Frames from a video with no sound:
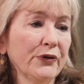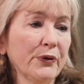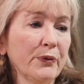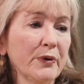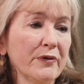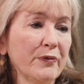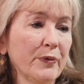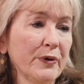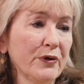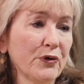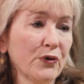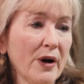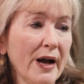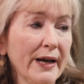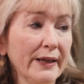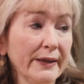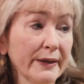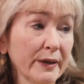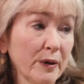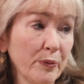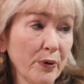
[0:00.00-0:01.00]
So we've been
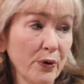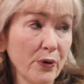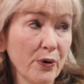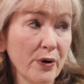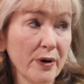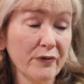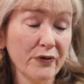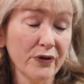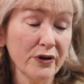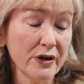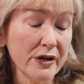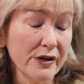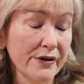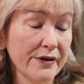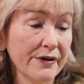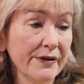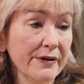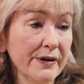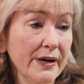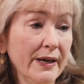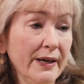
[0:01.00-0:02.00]
trialing a program for a
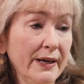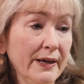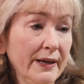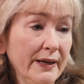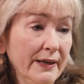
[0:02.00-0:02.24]
year